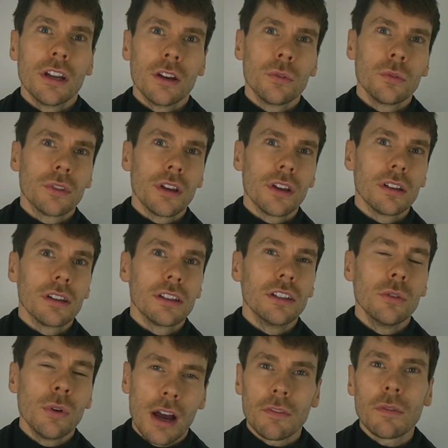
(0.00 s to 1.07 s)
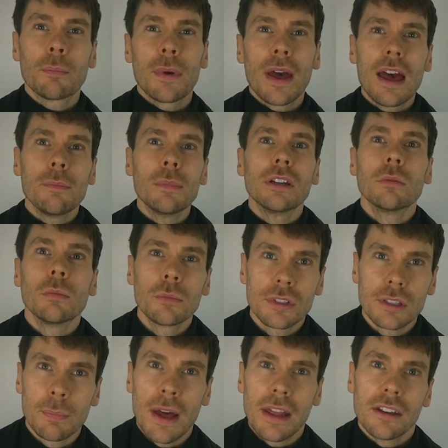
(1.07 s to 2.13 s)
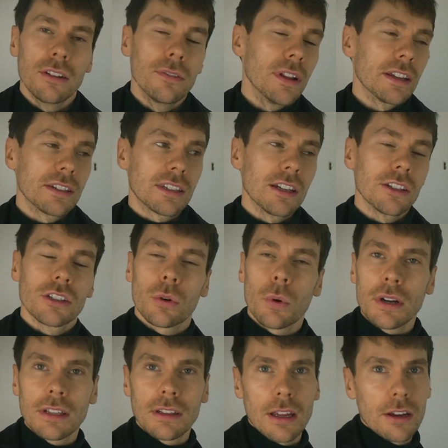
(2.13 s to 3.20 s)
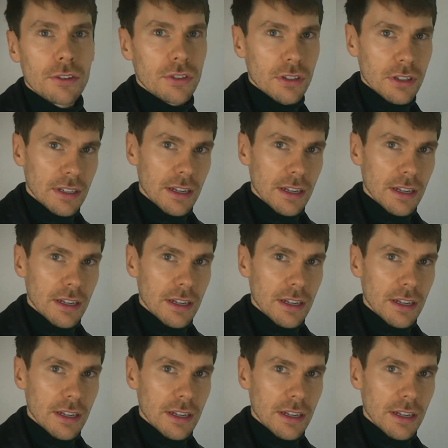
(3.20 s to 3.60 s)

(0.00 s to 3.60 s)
know that you have a bare minimum spend of, let's say, $20,000 a